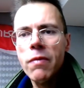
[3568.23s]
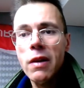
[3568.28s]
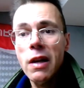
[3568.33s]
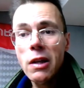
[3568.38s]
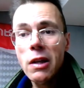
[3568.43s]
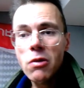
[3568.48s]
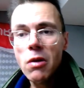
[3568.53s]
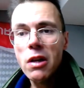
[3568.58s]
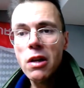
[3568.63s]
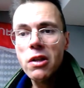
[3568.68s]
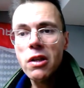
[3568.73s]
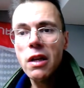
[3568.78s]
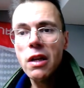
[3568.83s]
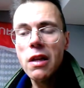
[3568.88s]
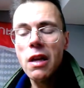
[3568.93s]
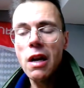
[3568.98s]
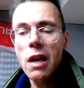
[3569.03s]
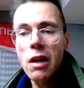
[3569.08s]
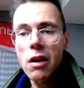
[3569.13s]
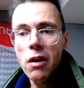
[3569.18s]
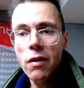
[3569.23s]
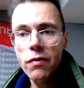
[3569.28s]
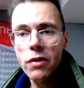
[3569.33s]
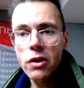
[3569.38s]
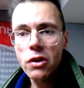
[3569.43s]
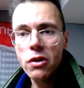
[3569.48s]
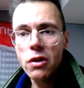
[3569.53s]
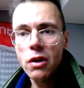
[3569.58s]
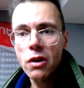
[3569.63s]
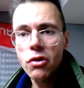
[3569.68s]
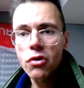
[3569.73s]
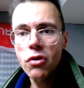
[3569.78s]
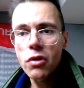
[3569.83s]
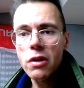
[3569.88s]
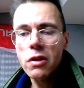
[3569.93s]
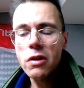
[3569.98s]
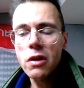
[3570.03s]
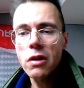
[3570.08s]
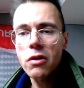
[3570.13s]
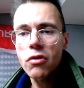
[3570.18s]
That's why I said that I love this country.
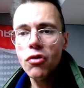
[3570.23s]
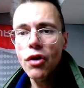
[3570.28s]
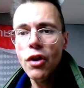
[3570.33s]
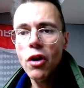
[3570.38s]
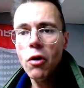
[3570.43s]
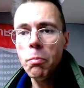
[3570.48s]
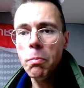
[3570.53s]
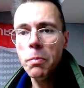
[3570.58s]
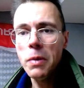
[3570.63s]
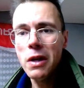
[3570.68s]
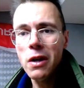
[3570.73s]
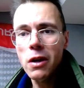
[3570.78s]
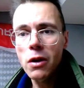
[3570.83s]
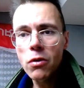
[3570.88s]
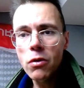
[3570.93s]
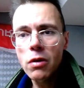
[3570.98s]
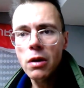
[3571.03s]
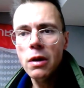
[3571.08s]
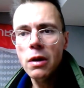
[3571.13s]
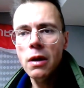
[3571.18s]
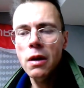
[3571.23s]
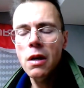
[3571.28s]
This country helped me out.